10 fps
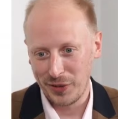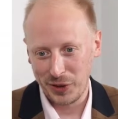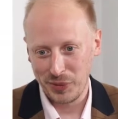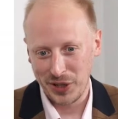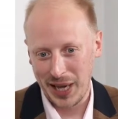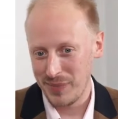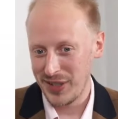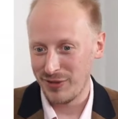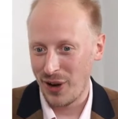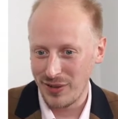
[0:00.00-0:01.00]
algorithms like
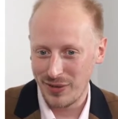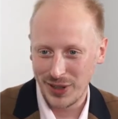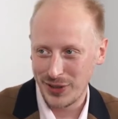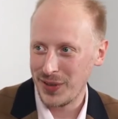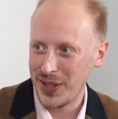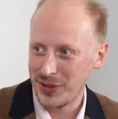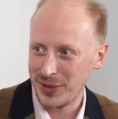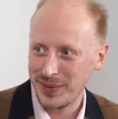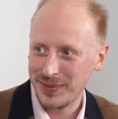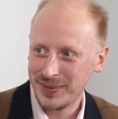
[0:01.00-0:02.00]
MD5 and things like this,
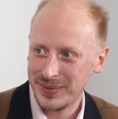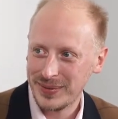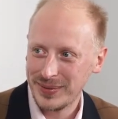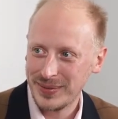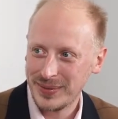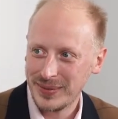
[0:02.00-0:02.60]
right?